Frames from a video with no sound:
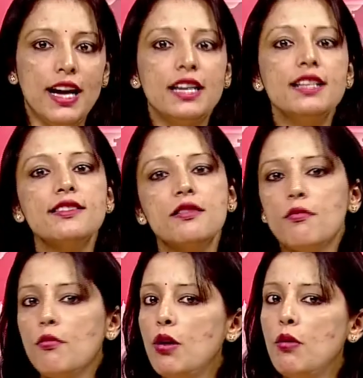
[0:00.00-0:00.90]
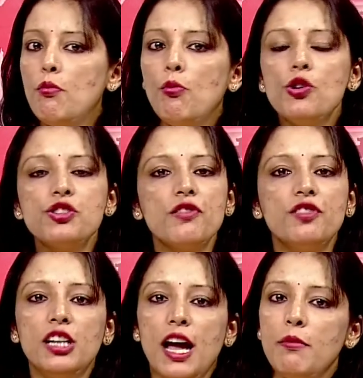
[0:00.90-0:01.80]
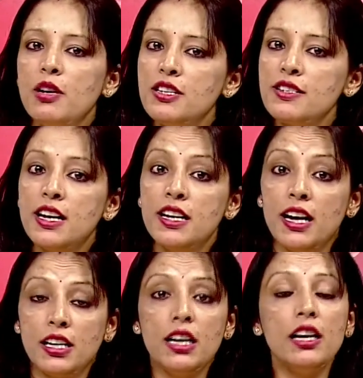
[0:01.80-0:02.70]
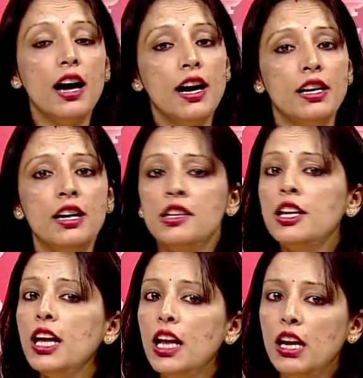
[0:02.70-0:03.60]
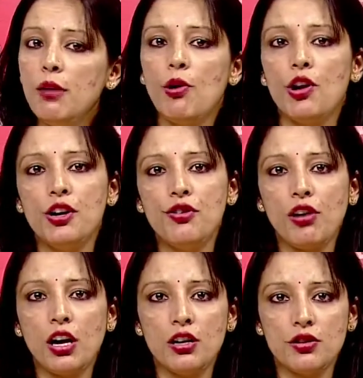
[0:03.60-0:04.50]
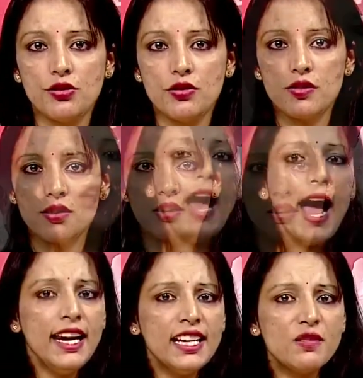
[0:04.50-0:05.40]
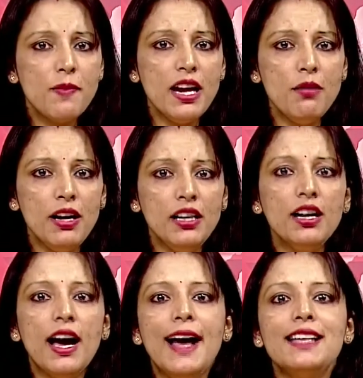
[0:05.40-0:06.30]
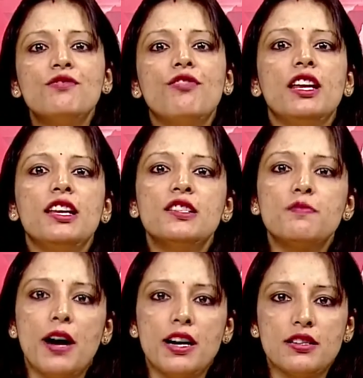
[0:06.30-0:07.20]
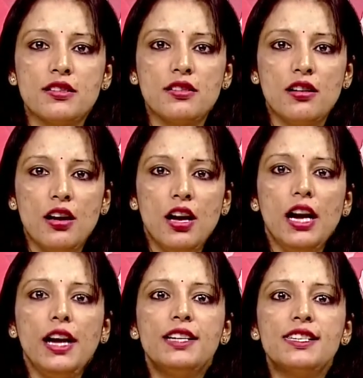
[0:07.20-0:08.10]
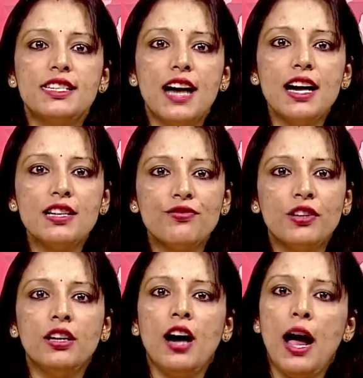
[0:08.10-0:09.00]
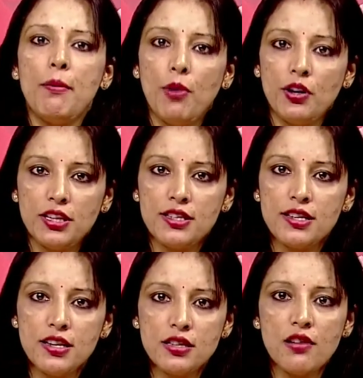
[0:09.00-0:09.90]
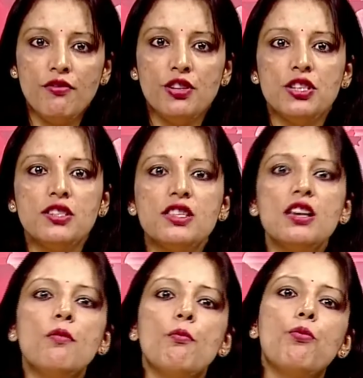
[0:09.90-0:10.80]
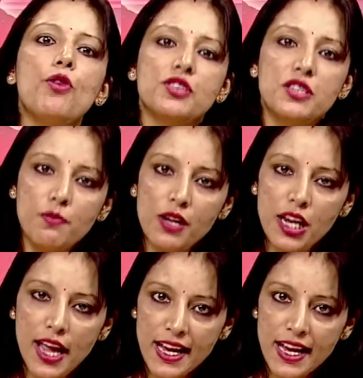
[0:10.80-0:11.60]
That is, uh, most of the time it is conducted under the laboratory conditions. An experiment has various parts. It starts with a hypothesis which is the possible